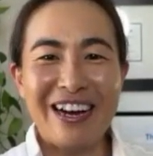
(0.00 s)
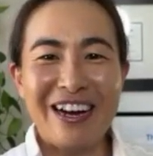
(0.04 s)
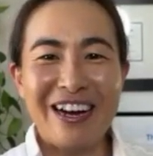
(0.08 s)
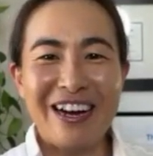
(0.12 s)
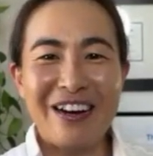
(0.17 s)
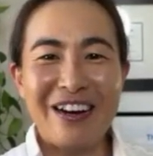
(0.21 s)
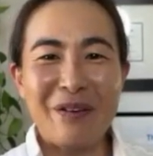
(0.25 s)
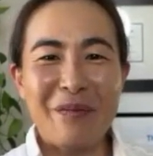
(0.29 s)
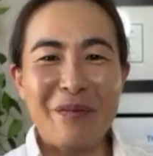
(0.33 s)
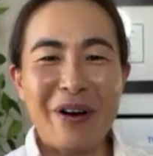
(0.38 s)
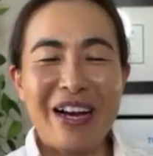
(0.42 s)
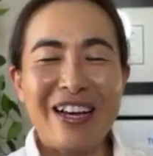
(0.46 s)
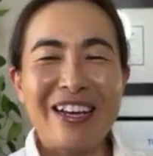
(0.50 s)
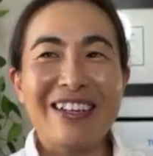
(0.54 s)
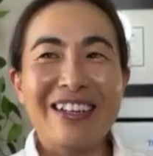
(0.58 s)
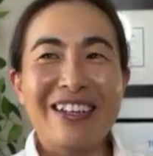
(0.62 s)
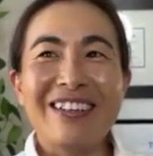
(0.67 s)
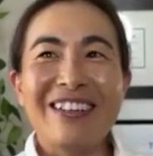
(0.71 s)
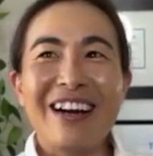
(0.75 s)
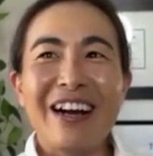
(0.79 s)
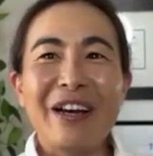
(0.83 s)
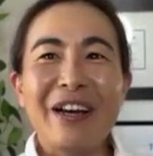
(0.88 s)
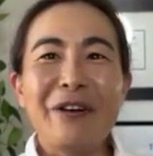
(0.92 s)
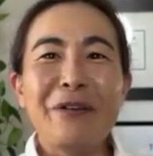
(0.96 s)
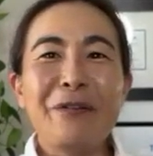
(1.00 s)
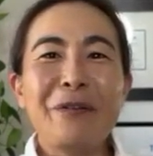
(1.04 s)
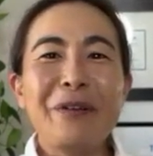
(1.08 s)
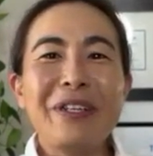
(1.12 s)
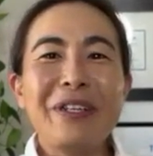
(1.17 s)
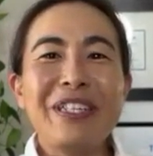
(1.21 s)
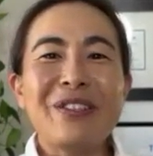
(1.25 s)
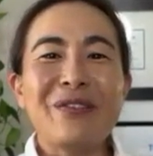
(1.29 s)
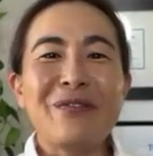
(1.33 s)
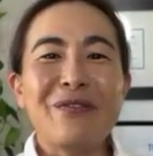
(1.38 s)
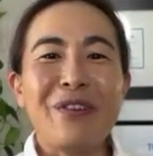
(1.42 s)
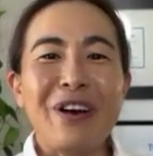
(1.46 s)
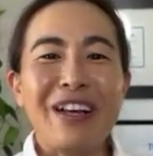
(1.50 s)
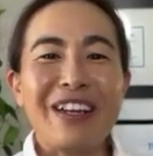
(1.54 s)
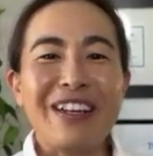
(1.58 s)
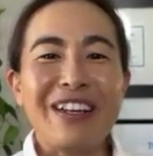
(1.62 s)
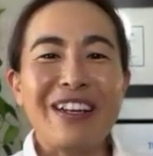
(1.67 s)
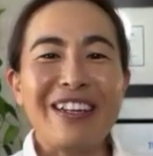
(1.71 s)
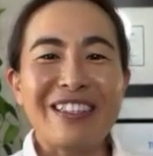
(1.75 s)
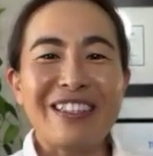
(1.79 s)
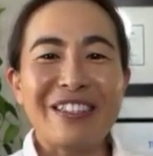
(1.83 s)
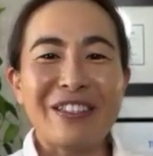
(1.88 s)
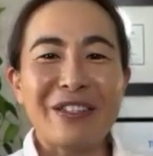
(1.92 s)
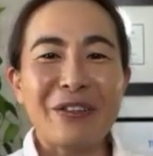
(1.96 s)
I always find
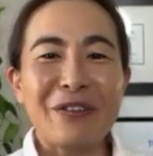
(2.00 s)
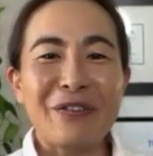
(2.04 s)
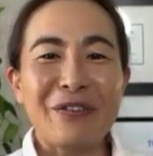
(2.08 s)
it so